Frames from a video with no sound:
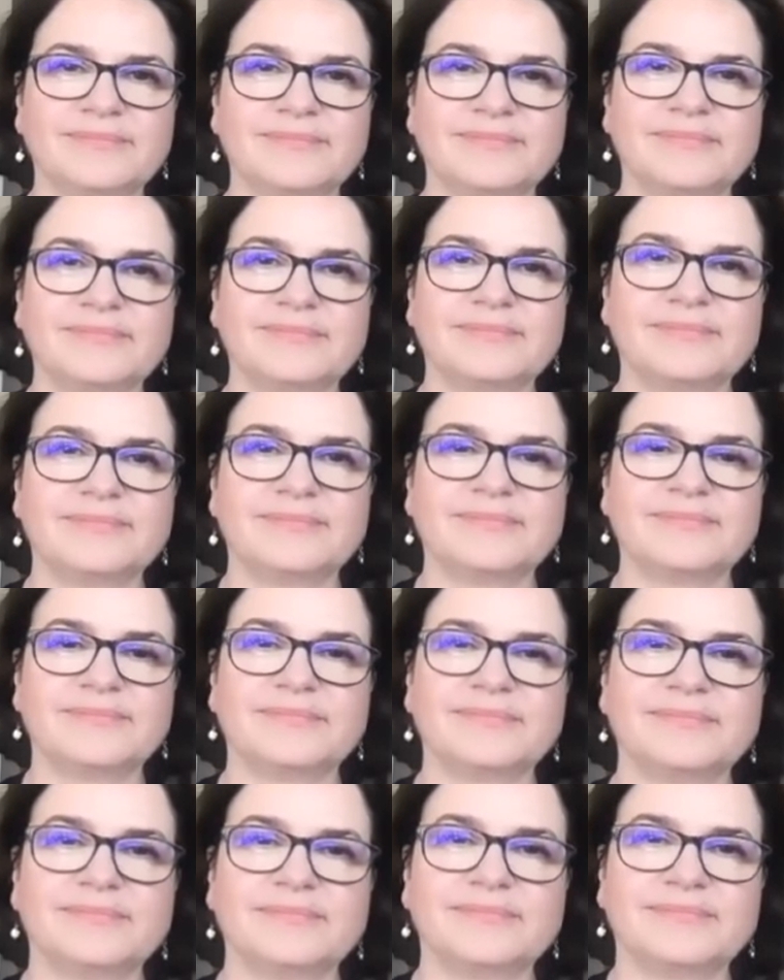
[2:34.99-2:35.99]

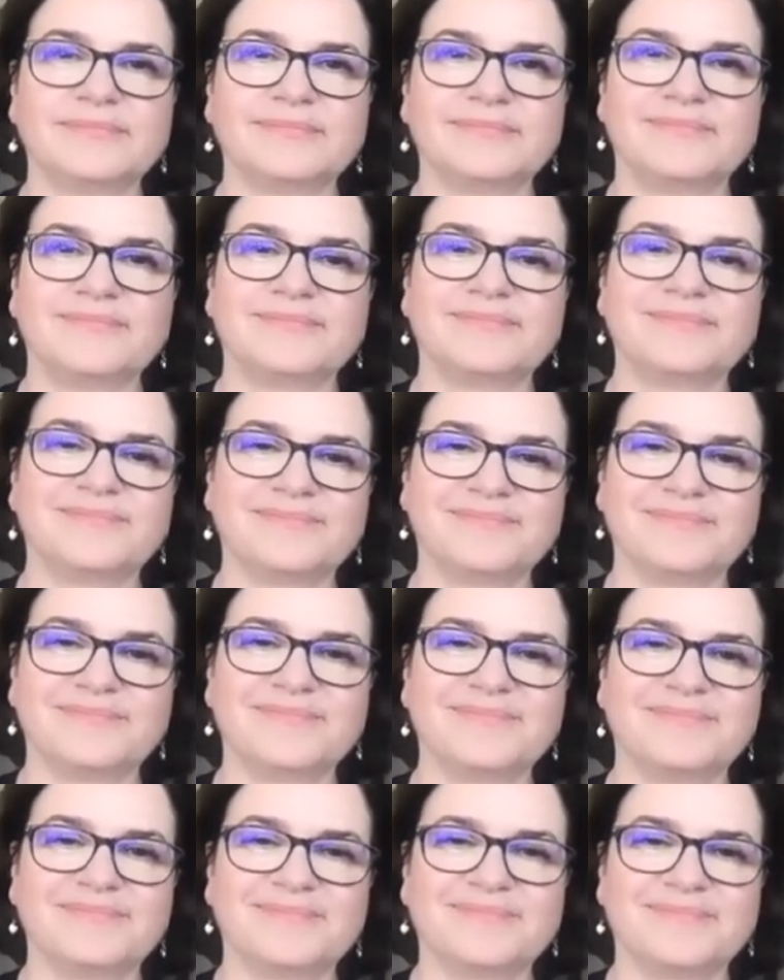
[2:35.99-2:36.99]

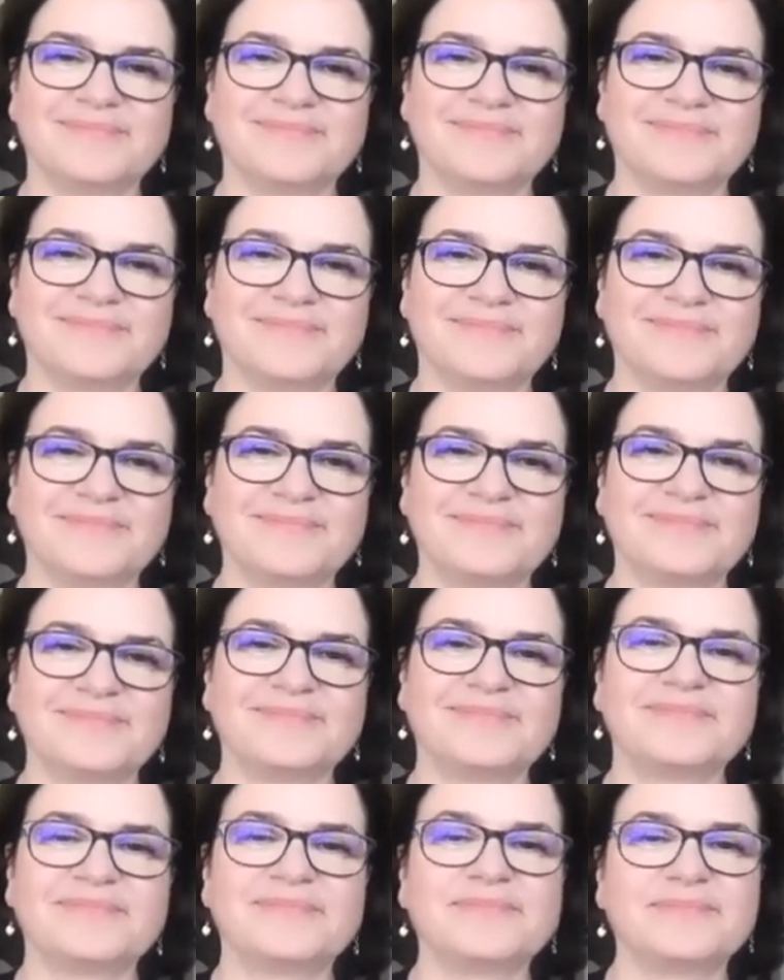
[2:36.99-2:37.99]

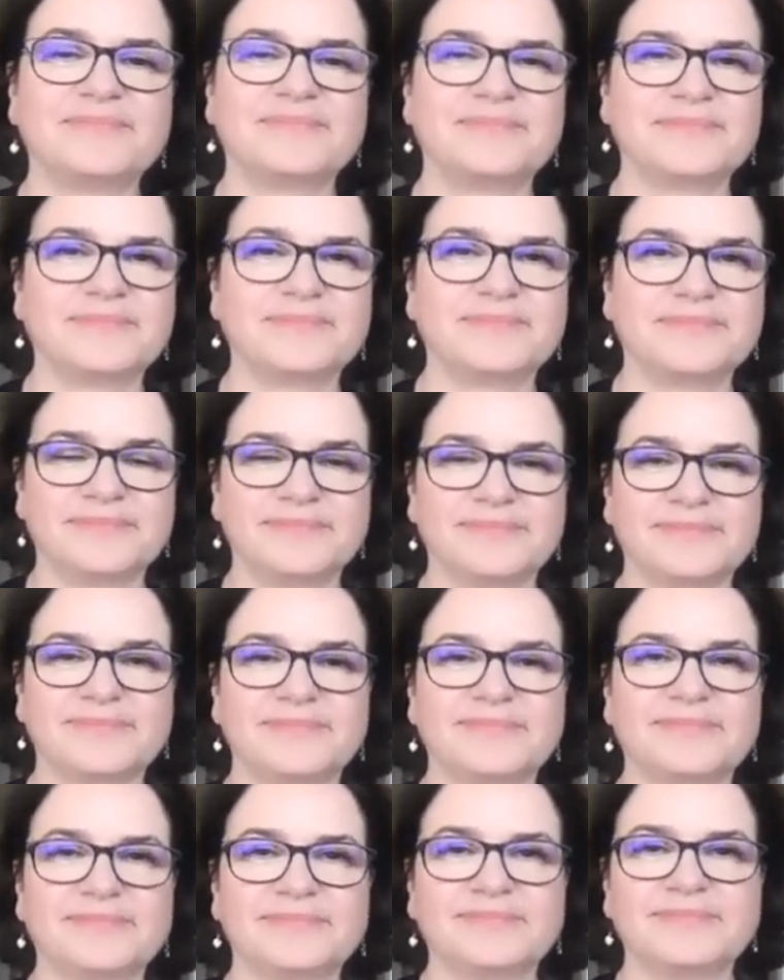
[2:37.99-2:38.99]

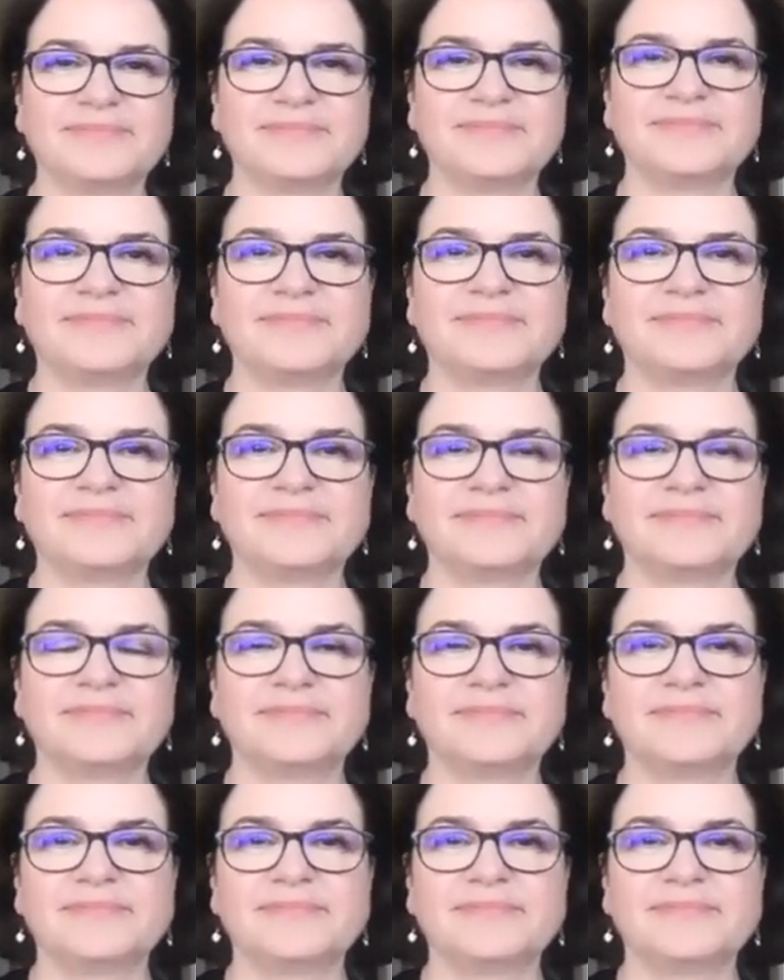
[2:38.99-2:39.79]
No words are spoken by the person on screen.